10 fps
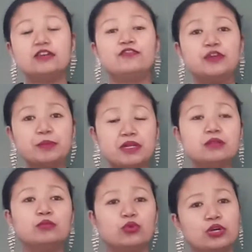
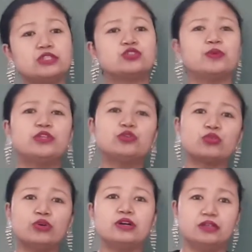Vimal Mohan. So when you
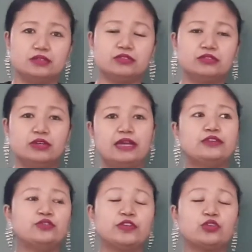grow, you know, and
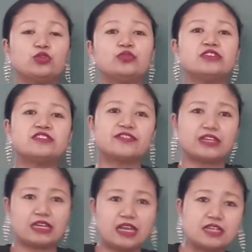when you go to a
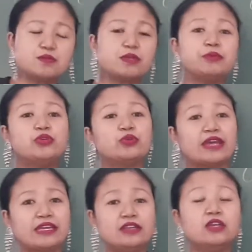different class, maybe you
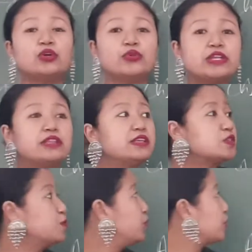can read
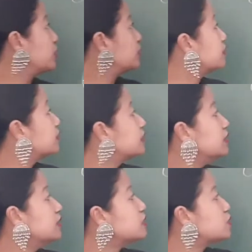this book,
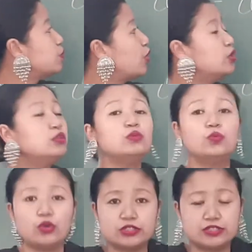The Small
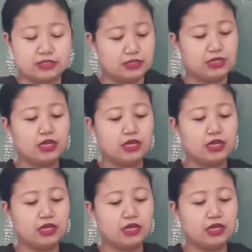Wonder.